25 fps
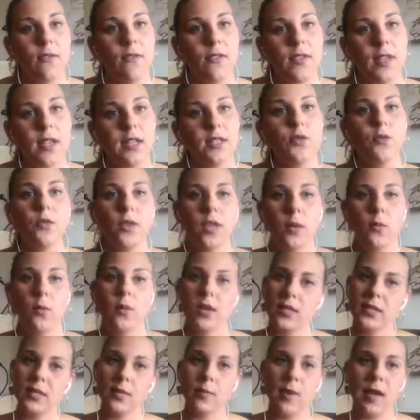And that's really what
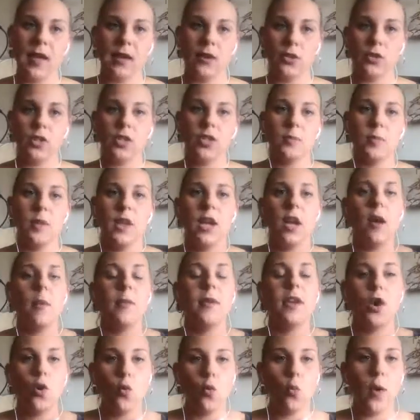it's about, is just
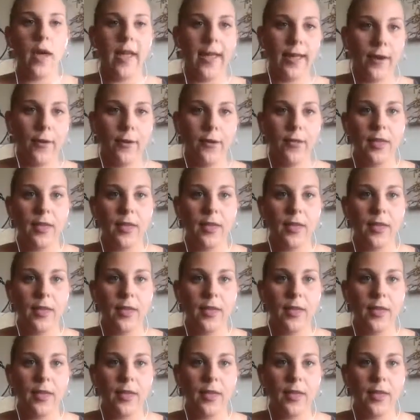becoming aware